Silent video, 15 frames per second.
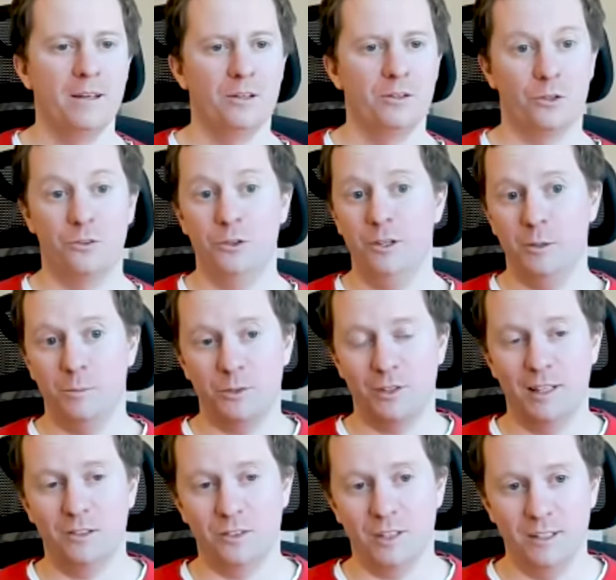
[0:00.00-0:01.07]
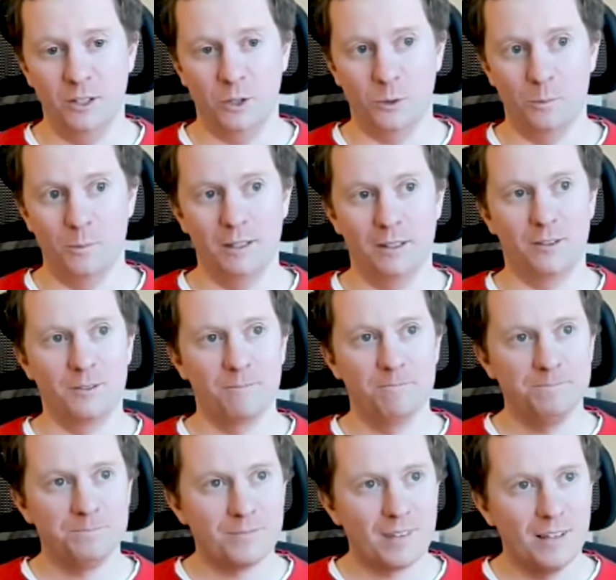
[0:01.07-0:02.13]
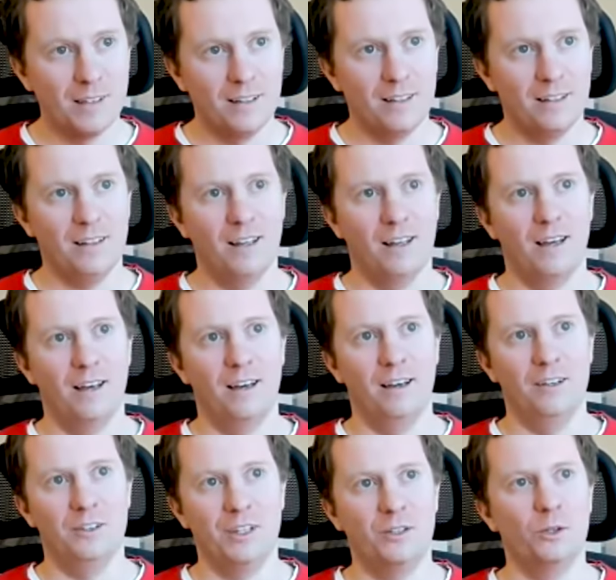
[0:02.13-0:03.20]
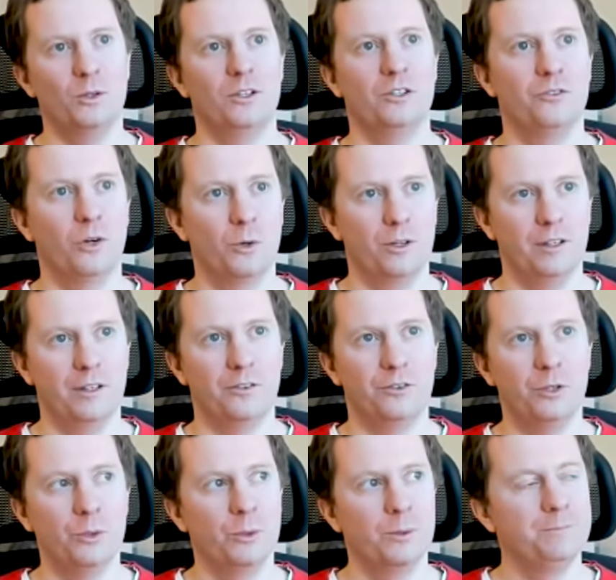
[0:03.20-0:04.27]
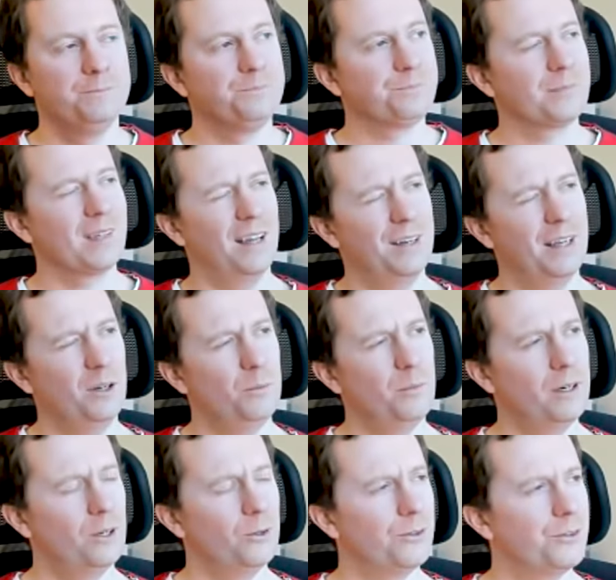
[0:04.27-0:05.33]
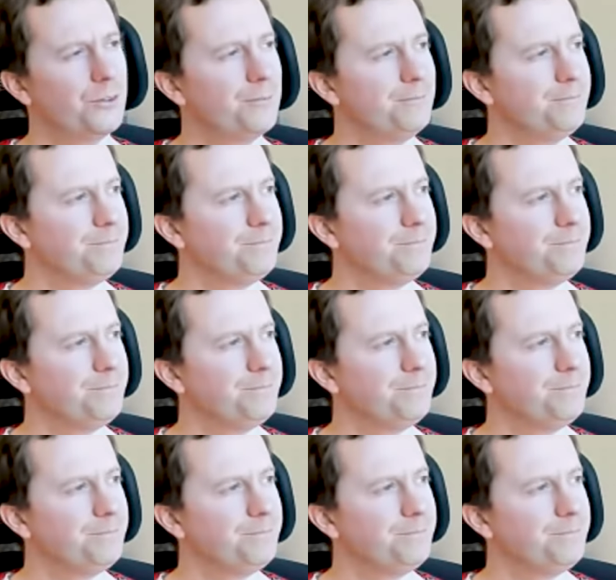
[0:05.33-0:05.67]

So thirty percent said no, but uh, shareholders voted it through, and then about